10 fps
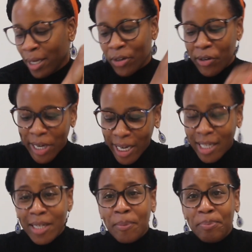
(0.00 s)

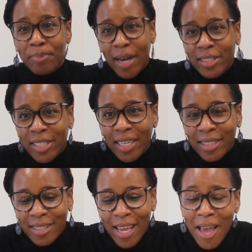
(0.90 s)
creating a budget.
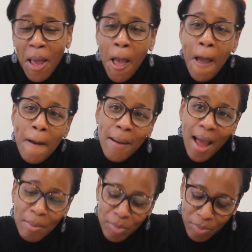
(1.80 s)

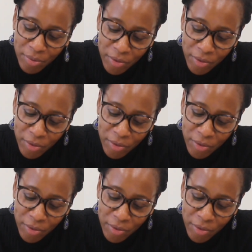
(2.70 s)
I'm